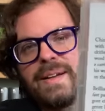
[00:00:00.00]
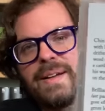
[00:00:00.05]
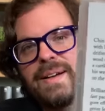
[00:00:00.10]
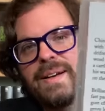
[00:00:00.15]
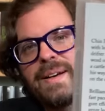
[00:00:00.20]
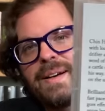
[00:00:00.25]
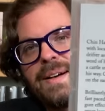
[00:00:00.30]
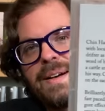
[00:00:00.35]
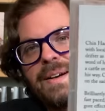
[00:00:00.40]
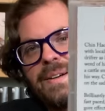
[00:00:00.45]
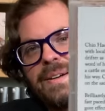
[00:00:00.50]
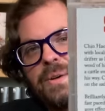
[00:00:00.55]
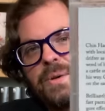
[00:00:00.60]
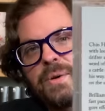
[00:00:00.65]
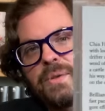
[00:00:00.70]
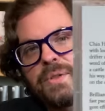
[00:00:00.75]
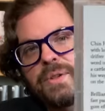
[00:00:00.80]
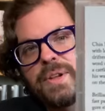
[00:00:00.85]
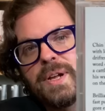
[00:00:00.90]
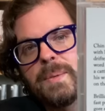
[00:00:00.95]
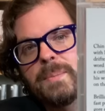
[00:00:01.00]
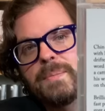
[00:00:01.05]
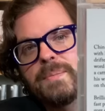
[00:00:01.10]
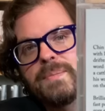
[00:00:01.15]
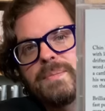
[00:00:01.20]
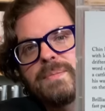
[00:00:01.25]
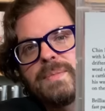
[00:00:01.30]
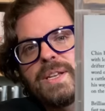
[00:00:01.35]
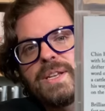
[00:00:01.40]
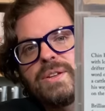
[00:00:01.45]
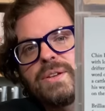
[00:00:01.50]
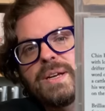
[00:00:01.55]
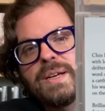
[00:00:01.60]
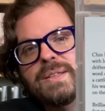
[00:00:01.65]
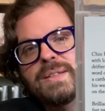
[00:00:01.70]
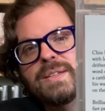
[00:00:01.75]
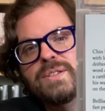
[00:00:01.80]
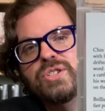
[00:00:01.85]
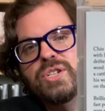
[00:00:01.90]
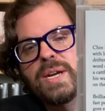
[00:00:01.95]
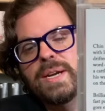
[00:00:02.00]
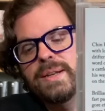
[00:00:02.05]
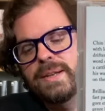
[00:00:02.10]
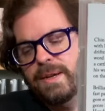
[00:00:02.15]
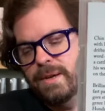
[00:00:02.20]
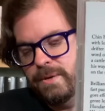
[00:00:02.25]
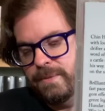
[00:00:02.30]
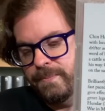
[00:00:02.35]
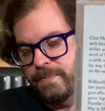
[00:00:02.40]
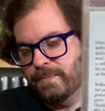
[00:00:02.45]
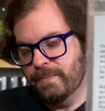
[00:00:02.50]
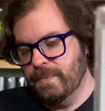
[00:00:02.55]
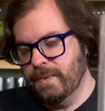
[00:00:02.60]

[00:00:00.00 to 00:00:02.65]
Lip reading: I'll hold it up and you guys can check it out.